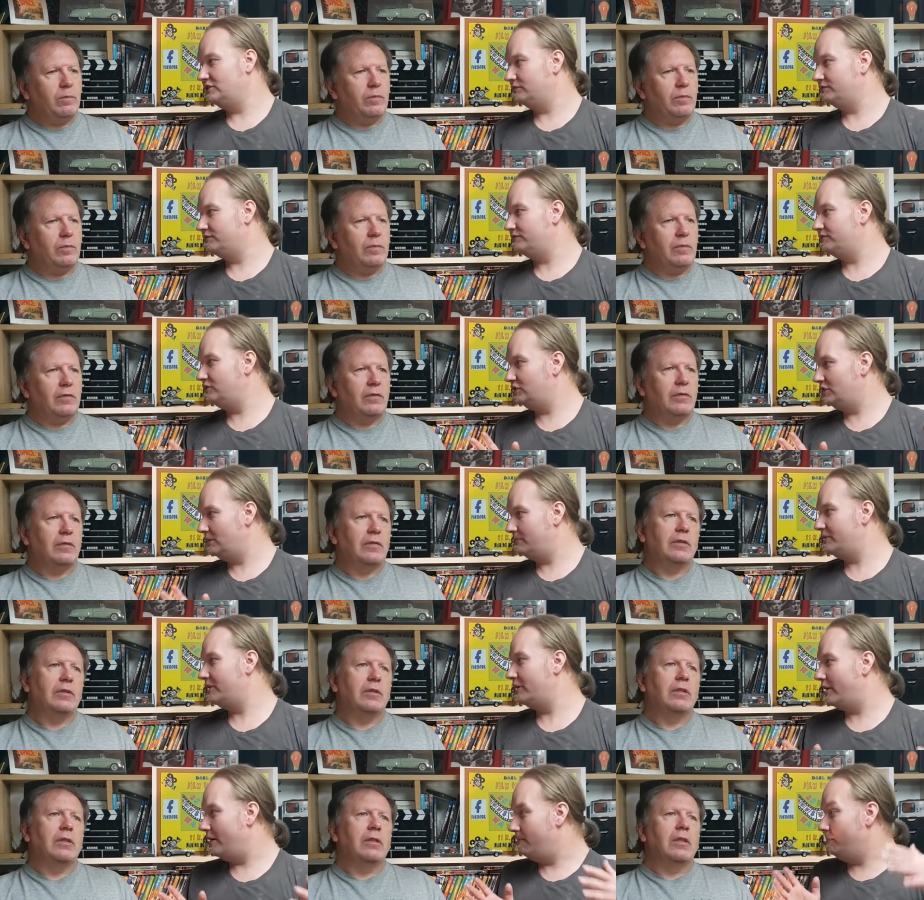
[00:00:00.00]
Speaker 1: of Jim
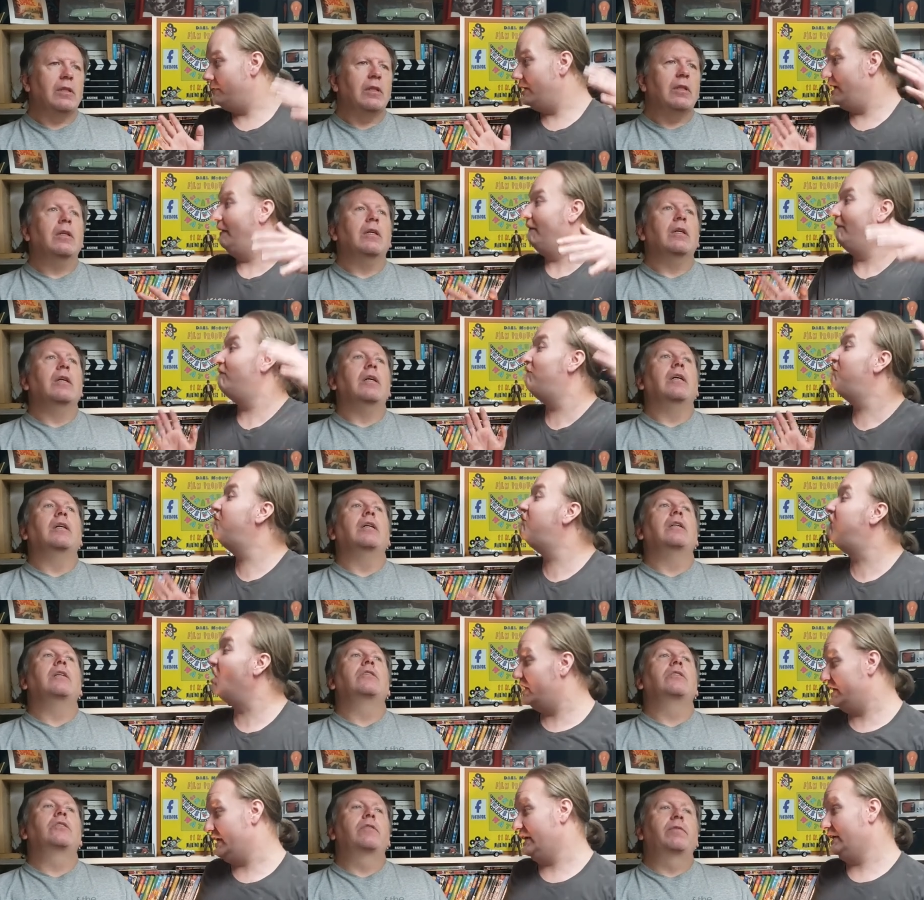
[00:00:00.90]
Carrey being
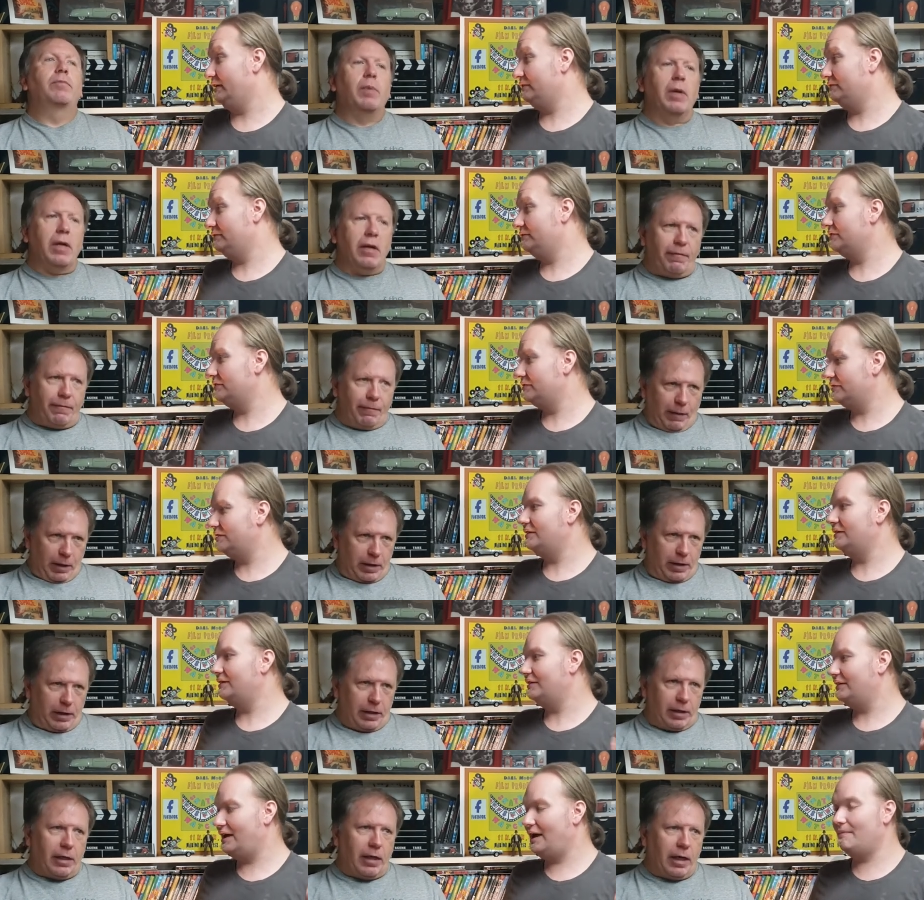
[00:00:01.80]
funny,
Speaker 2: I
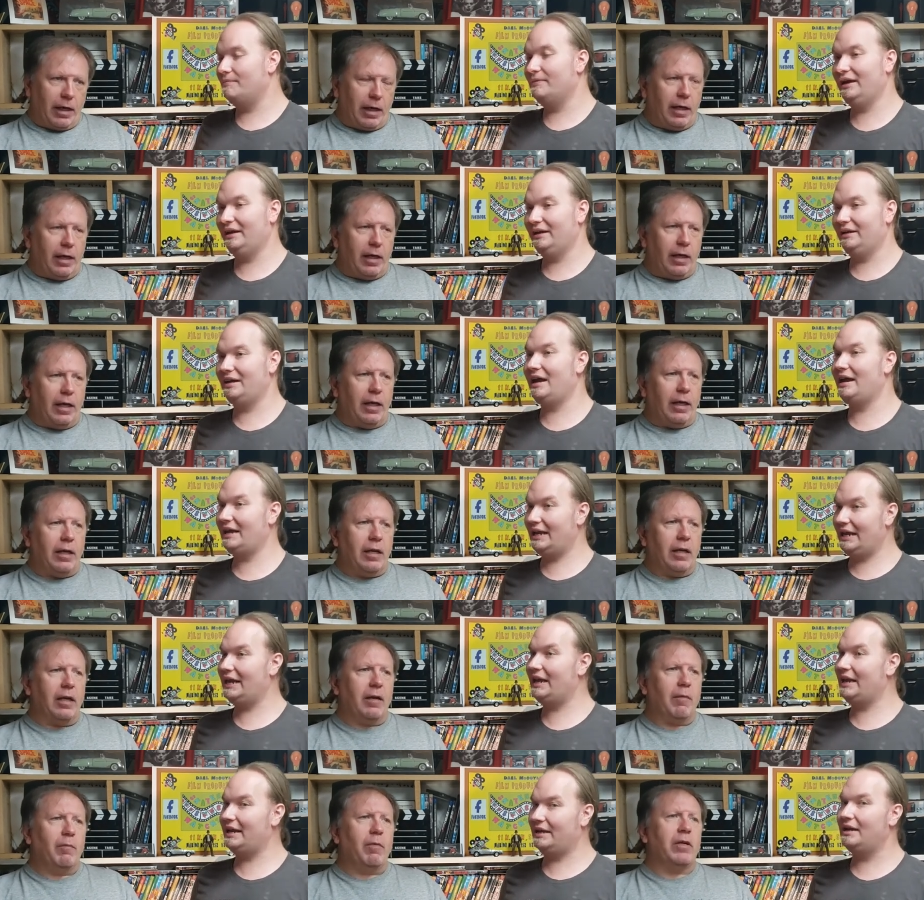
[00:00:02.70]
mean,
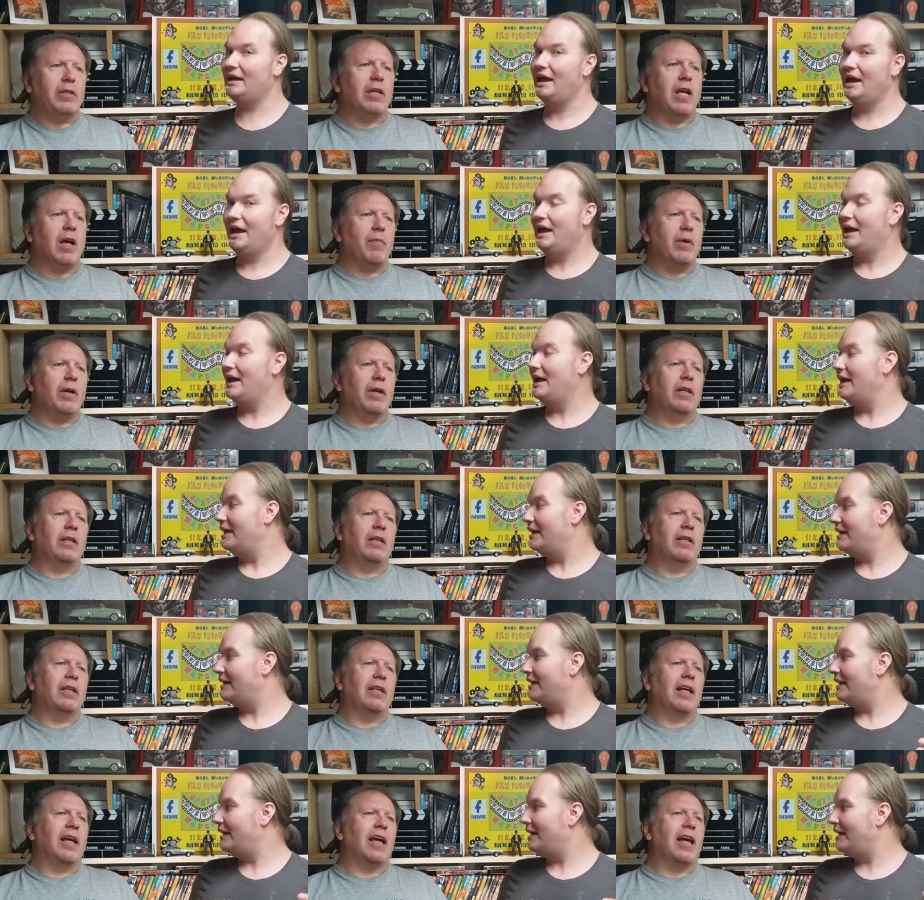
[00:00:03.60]
and because I mean.
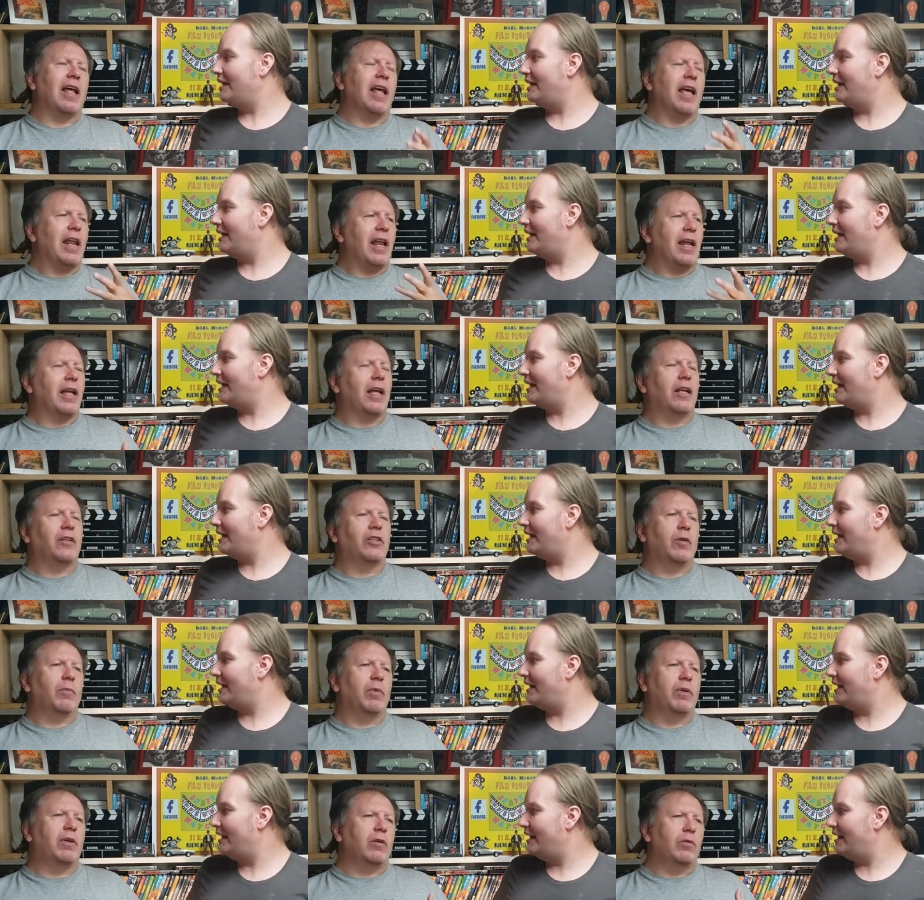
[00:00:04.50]
I guess
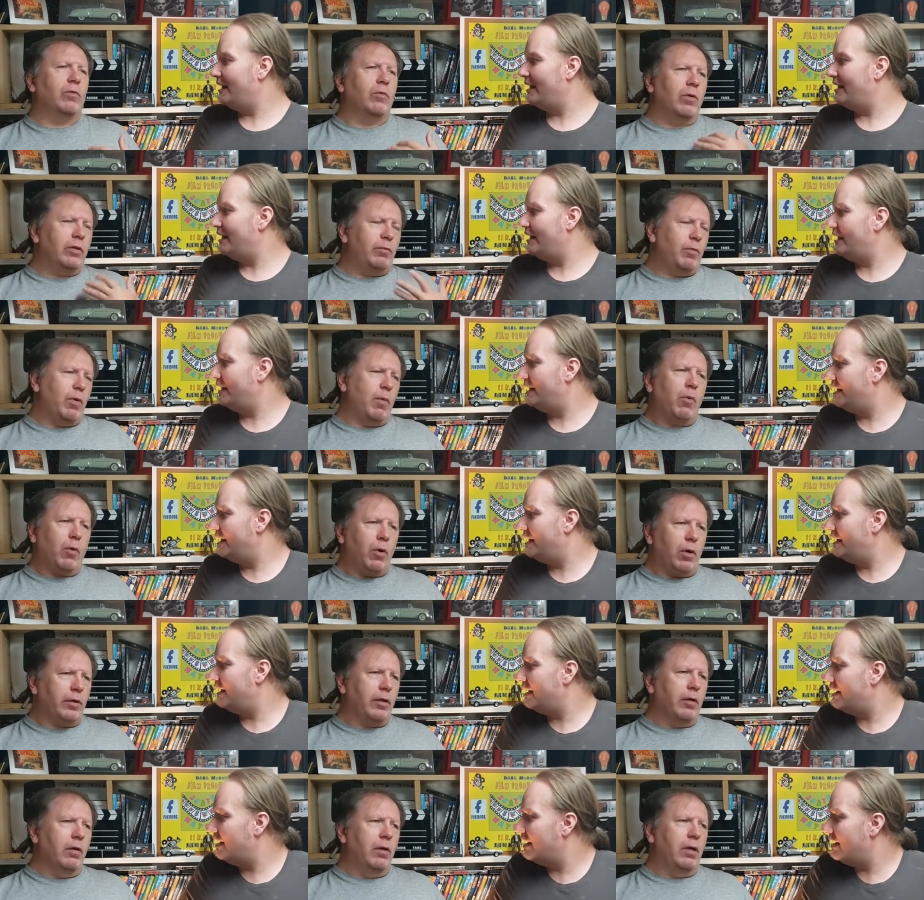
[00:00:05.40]
because when
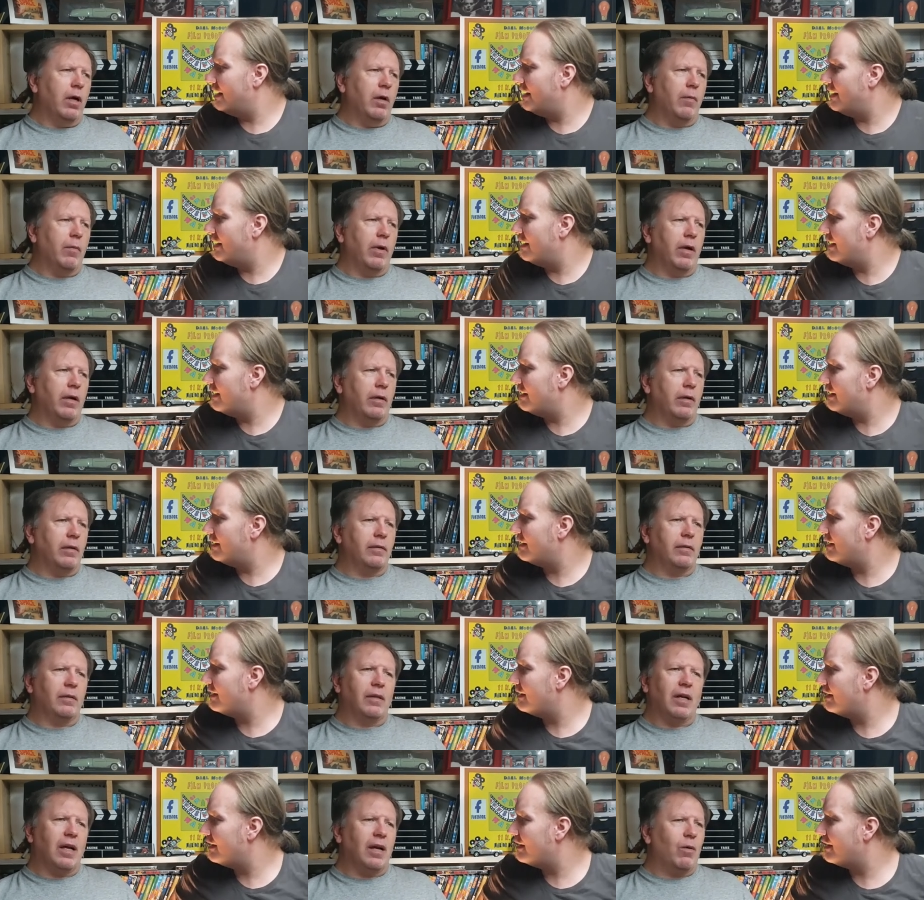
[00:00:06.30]
part two come out,
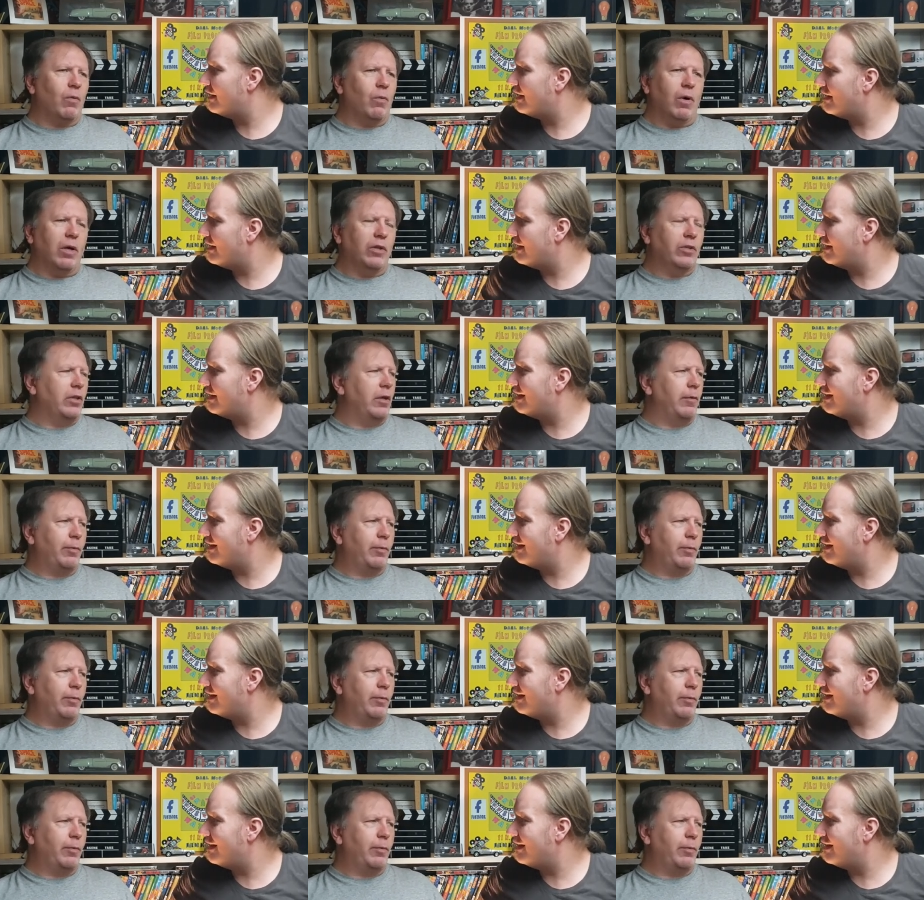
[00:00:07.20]
I wasn't